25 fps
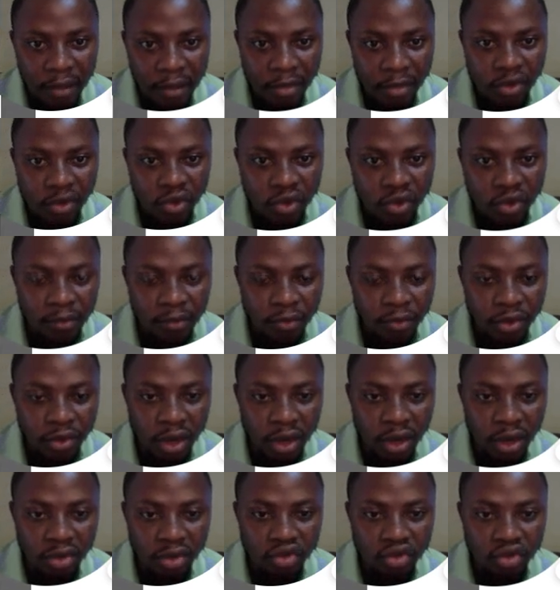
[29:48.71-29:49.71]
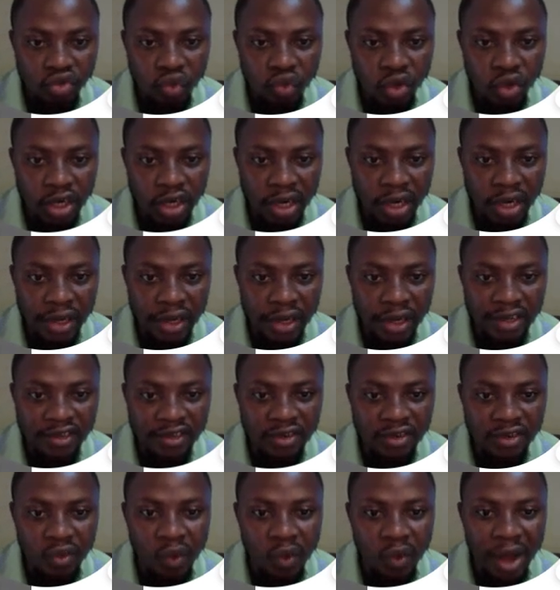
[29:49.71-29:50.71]
Between
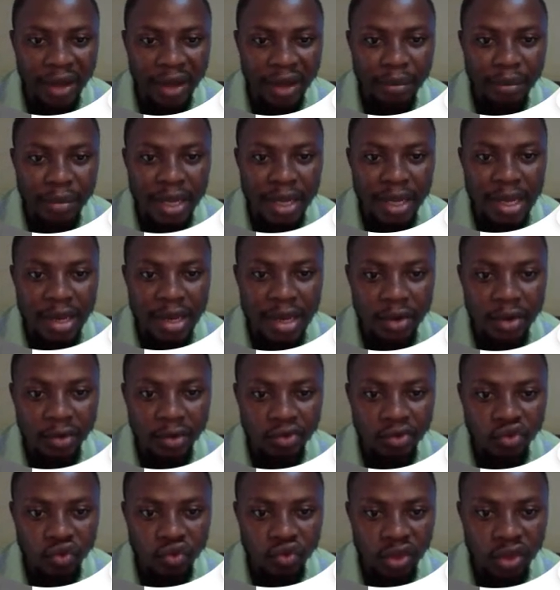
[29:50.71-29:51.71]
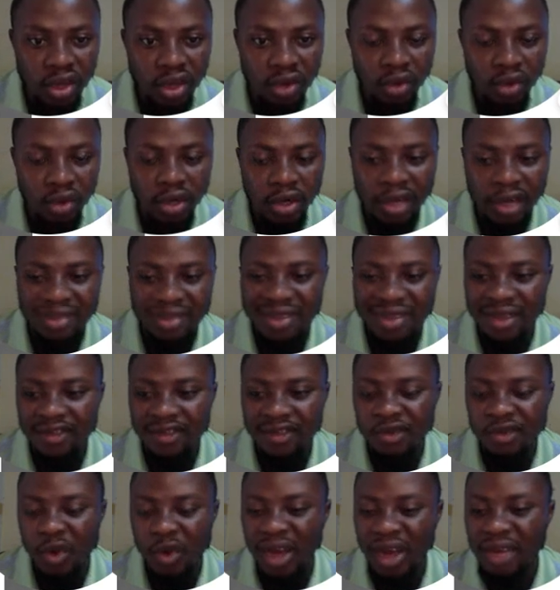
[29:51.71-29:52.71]
281 million to
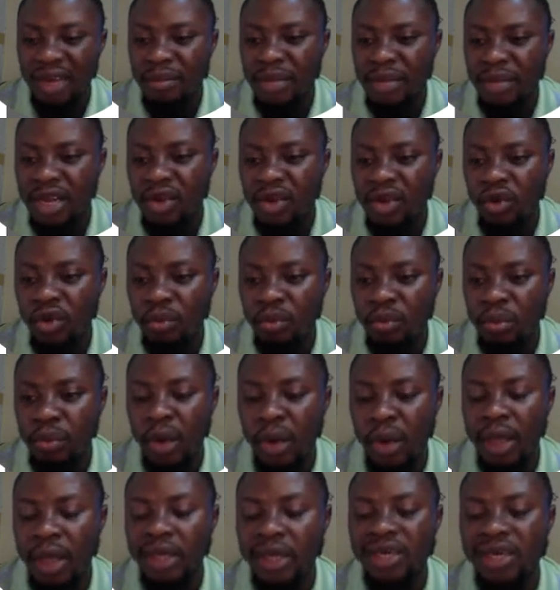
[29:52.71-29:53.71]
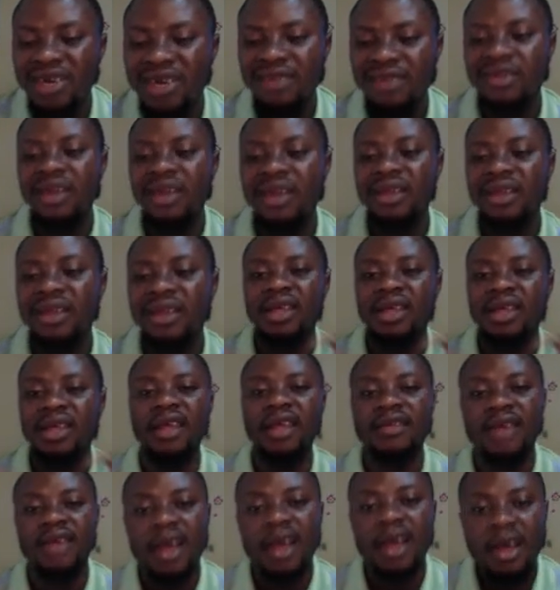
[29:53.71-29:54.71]
331 million people are interested in
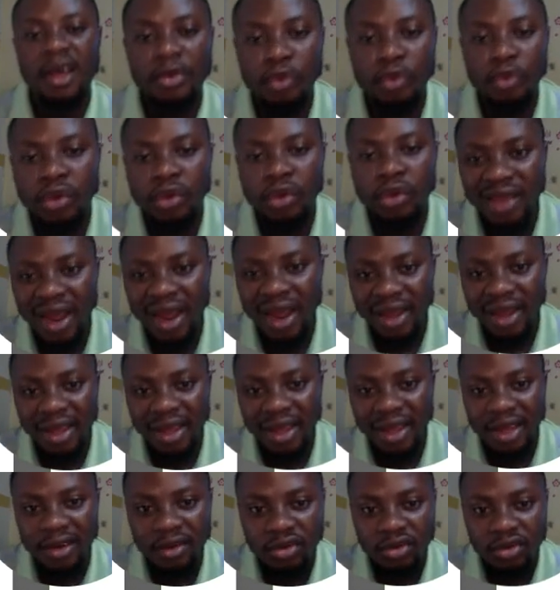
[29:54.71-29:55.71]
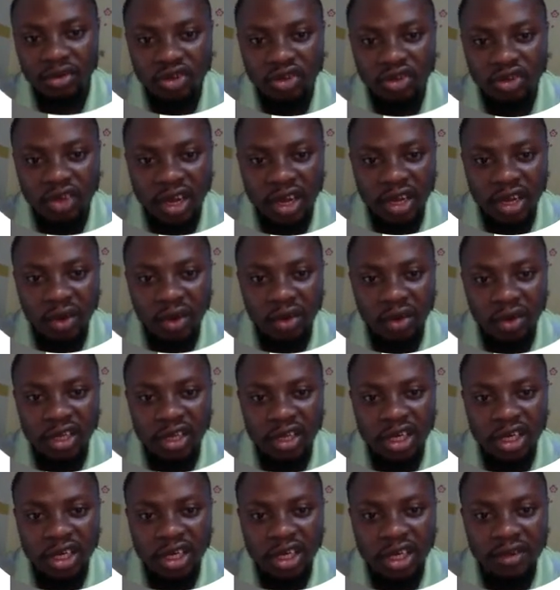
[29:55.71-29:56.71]
cakes. You target, you just click on
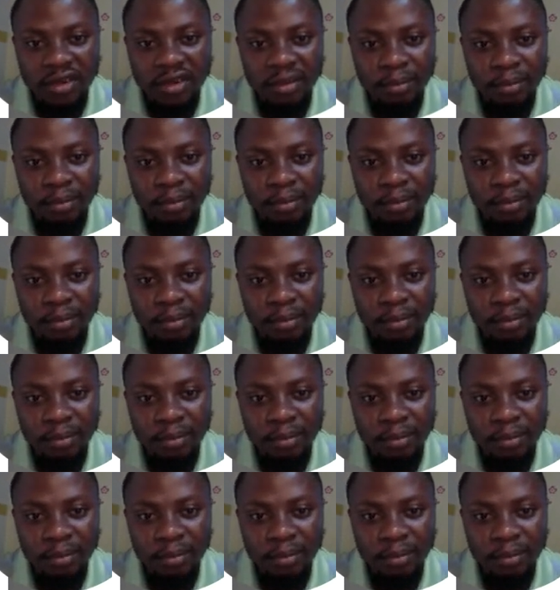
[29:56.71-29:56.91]
interest.